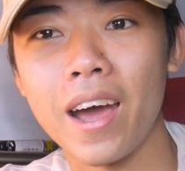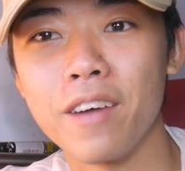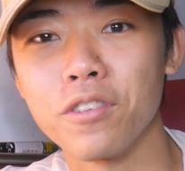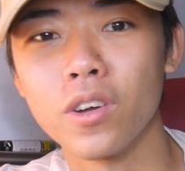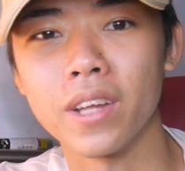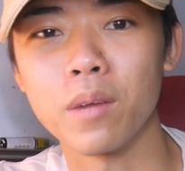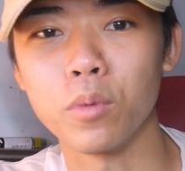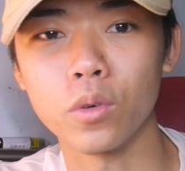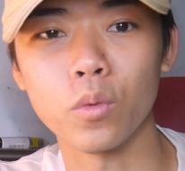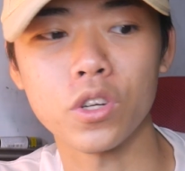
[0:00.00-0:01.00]
have got another
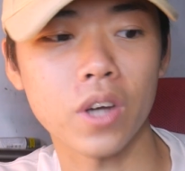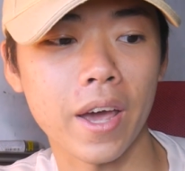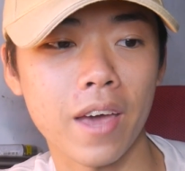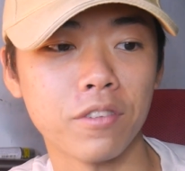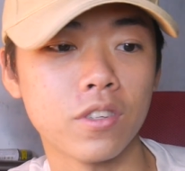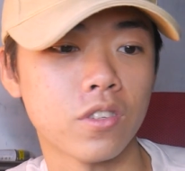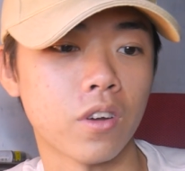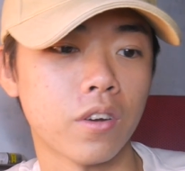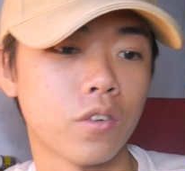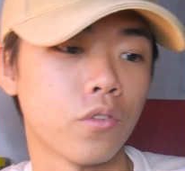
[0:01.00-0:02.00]
book which I haven't
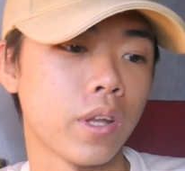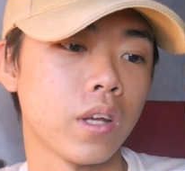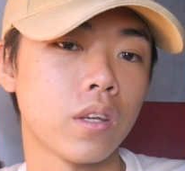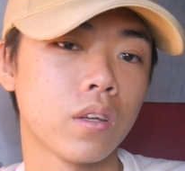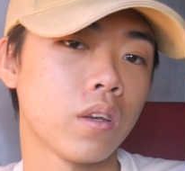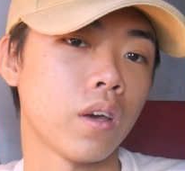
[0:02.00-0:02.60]
started reading.